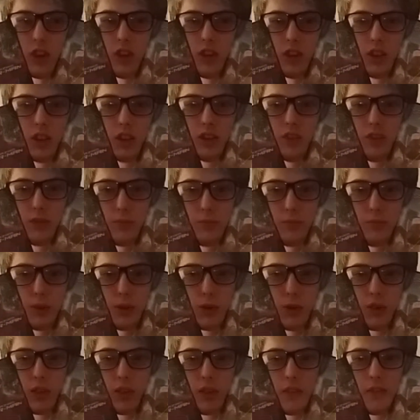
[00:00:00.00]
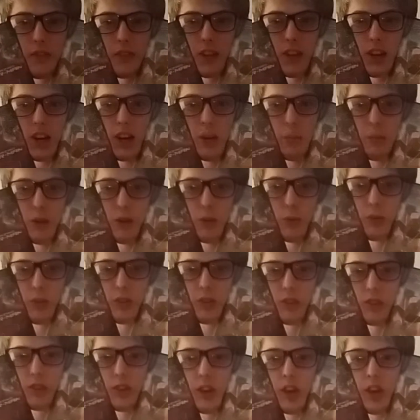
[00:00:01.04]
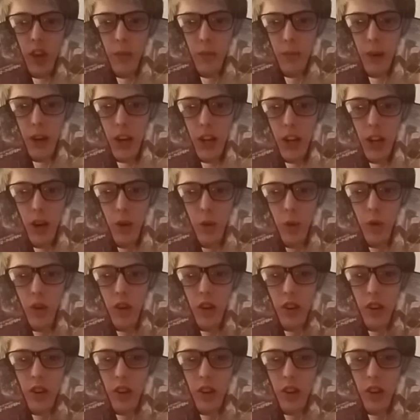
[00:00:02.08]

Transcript: in both the comic world and my own.